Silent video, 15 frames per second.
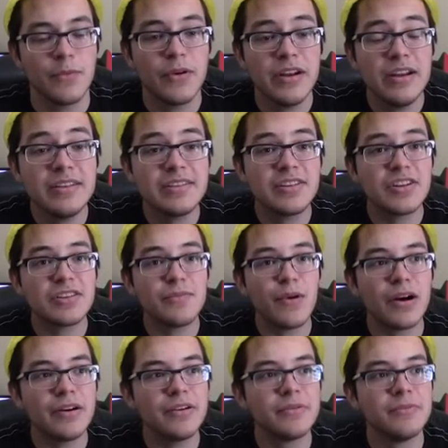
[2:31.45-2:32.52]
What? It's just
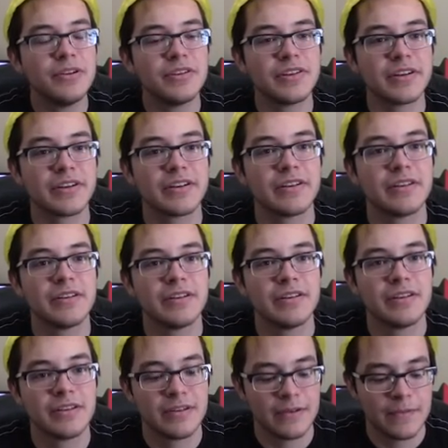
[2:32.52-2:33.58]
Mario music!
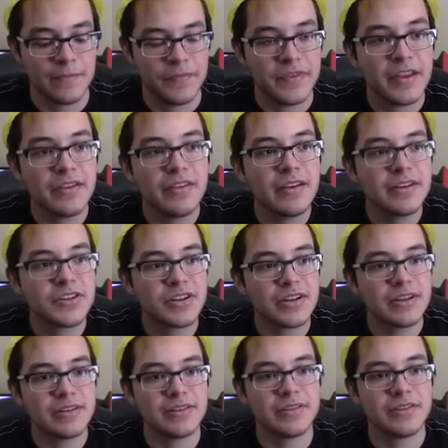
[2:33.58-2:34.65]
Nothing
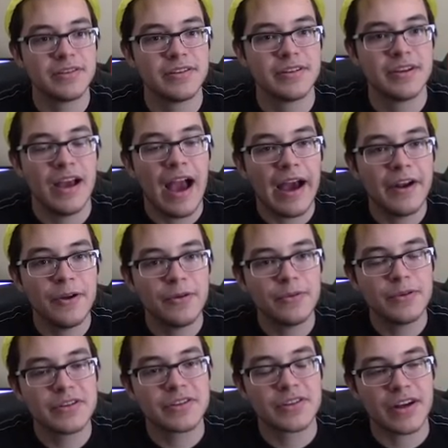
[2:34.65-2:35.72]
changed. I
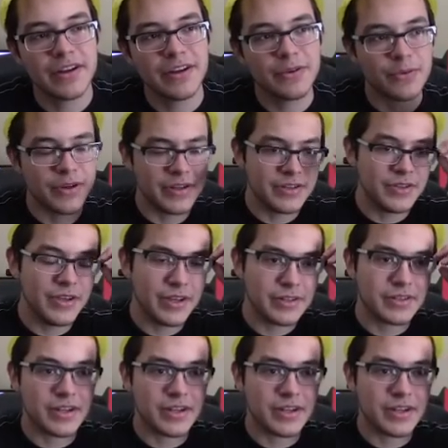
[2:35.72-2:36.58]
know when Sonic wins, you get